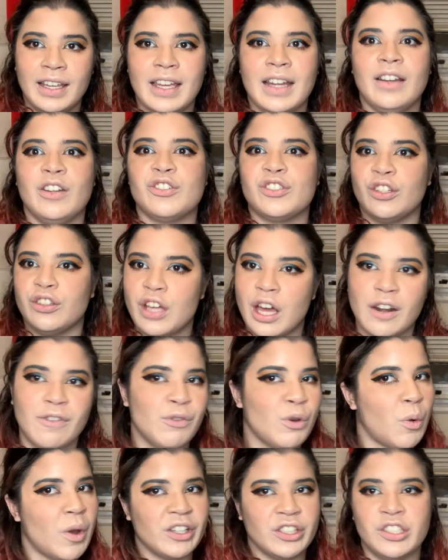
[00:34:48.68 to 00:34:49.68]
Again, there's a lot
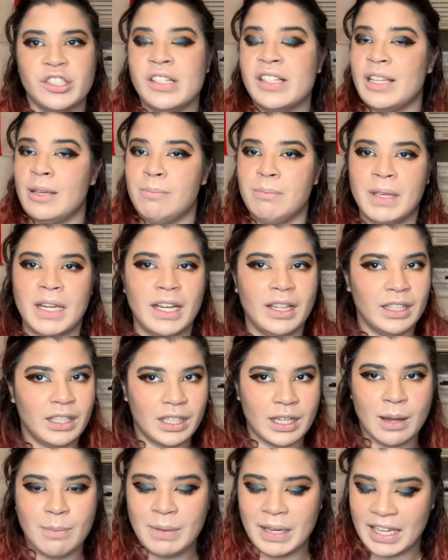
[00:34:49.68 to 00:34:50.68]
of questions immediately
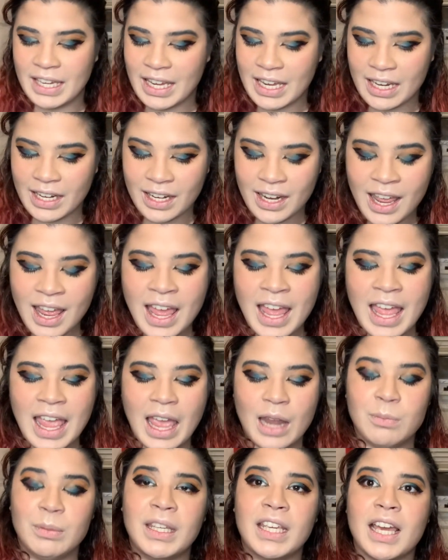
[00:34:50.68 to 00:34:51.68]
coming in,
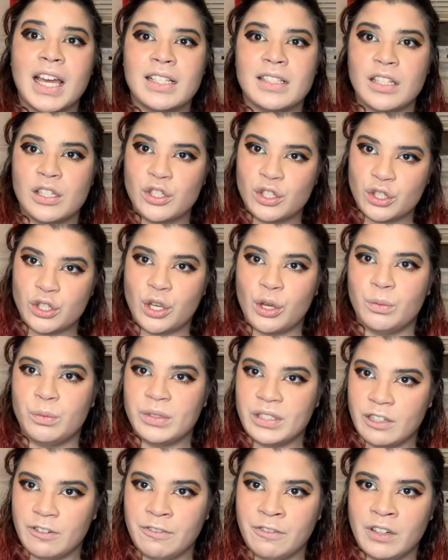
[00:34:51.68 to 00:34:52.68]
and because it's so
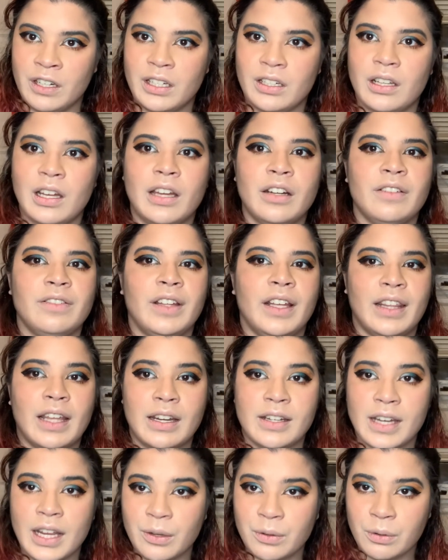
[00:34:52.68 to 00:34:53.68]
different, kind of like
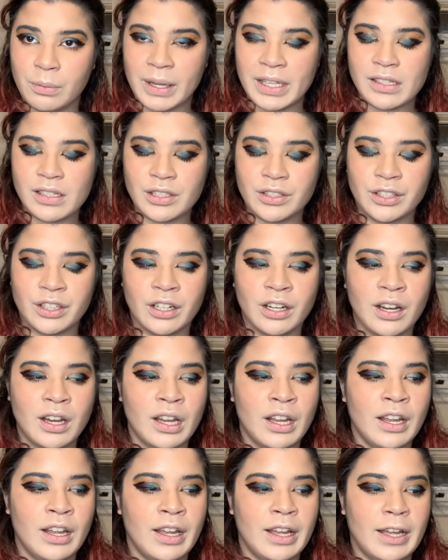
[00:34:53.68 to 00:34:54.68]
that Necromancer
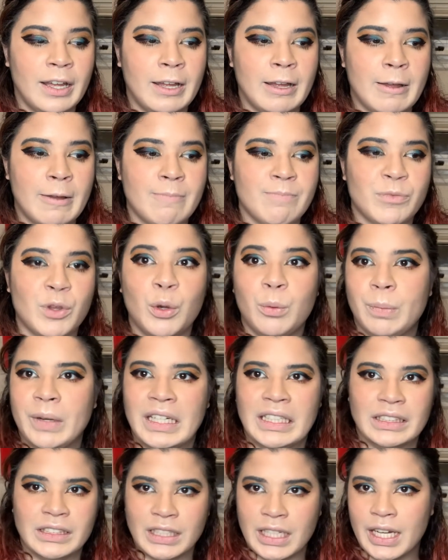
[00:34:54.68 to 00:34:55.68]

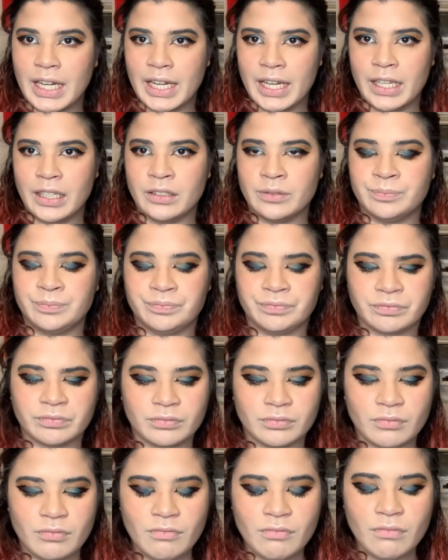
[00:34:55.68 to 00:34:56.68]
opening line,
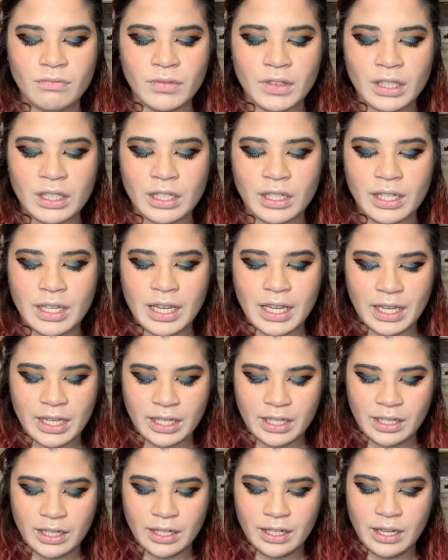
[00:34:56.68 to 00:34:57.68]

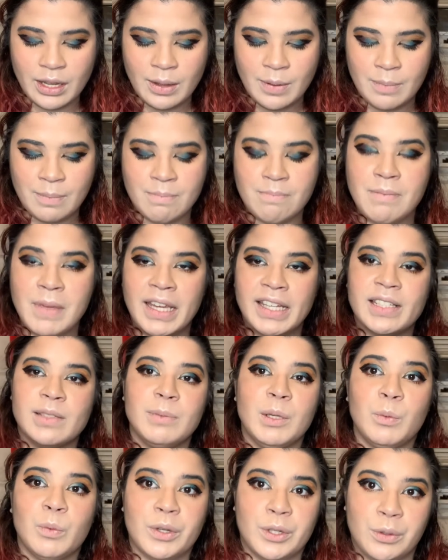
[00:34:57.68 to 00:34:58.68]
it makes
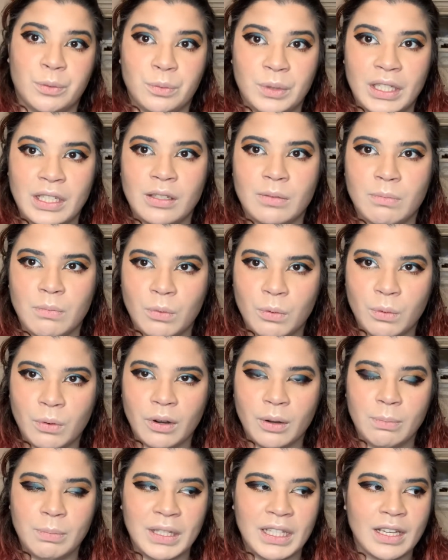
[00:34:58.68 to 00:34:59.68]
me want to read
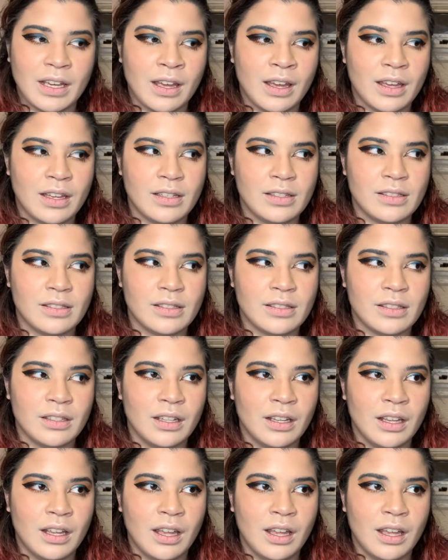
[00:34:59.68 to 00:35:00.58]
more because